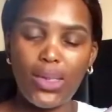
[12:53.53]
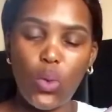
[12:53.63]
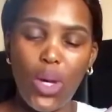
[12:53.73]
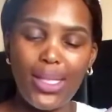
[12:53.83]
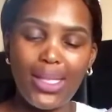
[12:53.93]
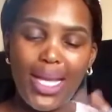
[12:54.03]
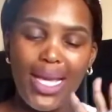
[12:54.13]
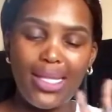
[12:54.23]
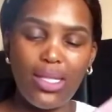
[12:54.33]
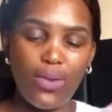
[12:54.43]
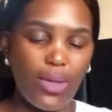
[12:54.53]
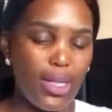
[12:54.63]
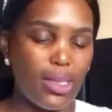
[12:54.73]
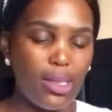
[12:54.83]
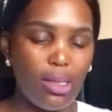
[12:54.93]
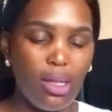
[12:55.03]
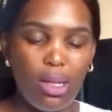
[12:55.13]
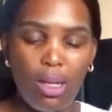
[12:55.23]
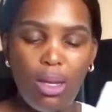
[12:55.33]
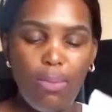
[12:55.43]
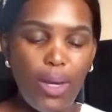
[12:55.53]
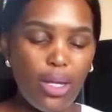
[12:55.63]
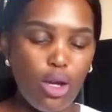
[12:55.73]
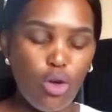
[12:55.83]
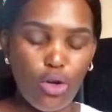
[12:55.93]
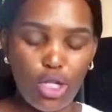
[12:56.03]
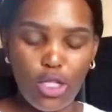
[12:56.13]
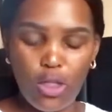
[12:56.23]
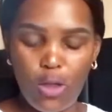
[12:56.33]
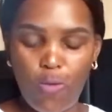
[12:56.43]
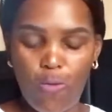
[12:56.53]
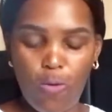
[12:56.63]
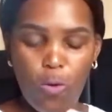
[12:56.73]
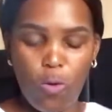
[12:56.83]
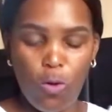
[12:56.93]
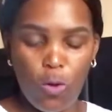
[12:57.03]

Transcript: was 80 rands, but I got it for